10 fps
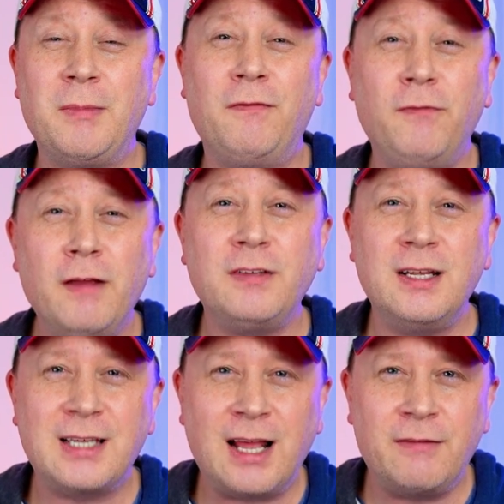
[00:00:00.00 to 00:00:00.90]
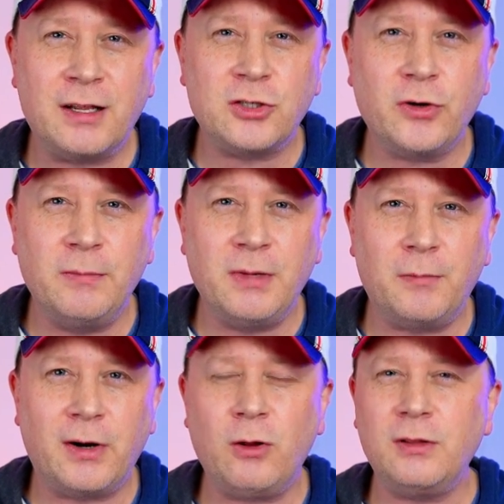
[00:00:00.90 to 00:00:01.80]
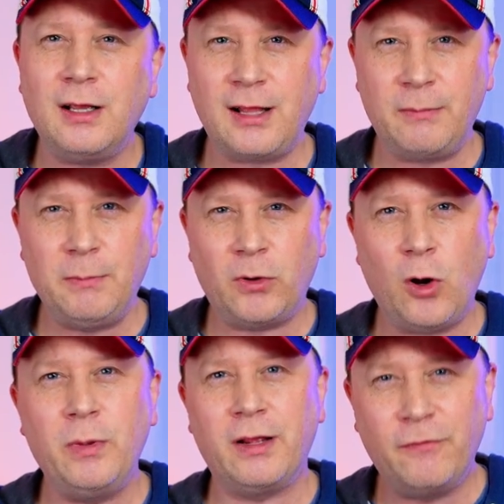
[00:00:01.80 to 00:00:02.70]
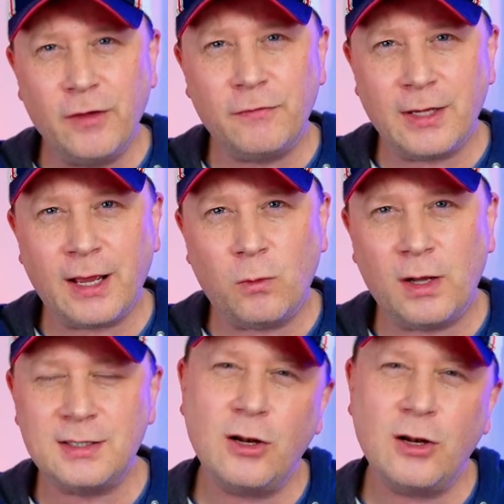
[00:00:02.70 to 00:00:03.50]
I mean, 50 is kind of an extreme number. I don't think a lot of people are opening 50 at once.